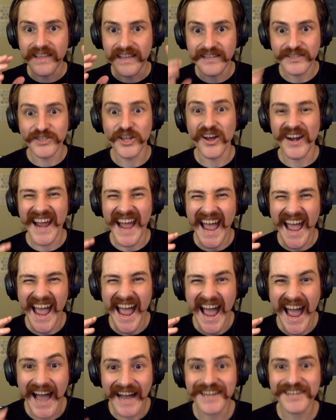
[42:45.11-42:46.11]
It's not
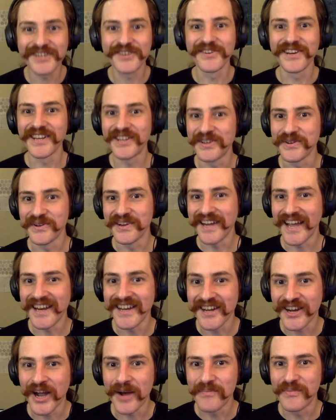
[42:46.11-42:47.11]
actually doing
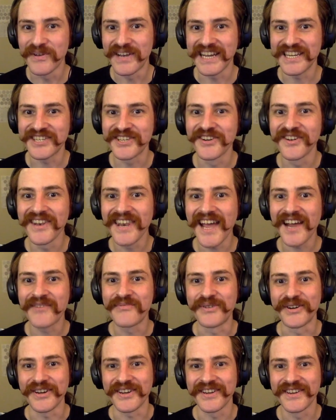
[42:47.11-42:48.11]
any computational
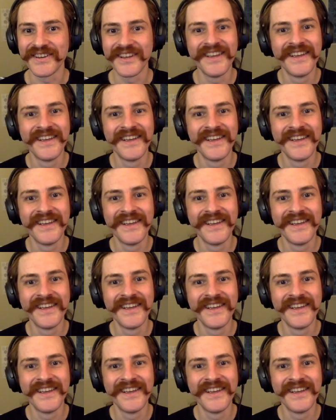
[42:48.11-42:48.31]
legwork.